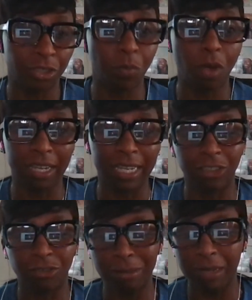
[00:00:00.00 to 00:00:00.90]
just work
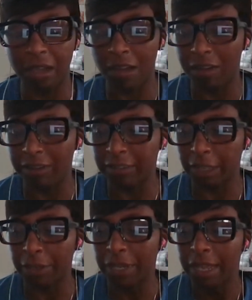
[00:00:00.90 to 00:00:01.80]
extremely hard.
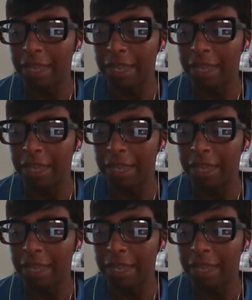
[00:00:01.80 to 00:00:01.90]
So